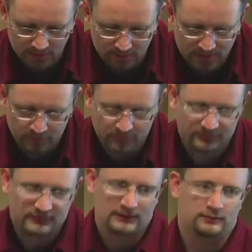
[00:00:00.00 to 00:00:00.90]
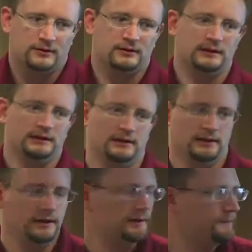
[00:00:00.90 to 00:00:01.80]
And another way people say,
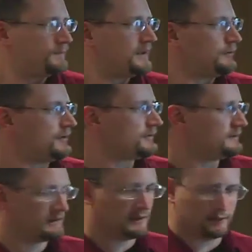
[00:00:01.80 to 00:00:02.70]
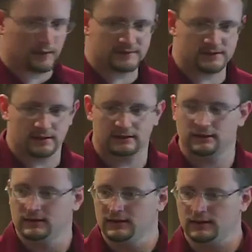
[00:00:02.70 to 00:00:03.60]
well, it wasn't a
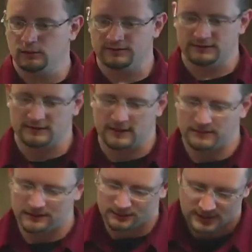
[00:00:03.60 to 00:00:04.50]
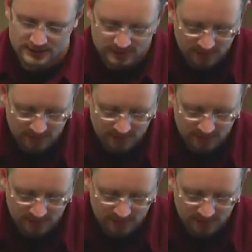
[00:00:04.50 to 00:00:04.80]
website, it wasn't an IP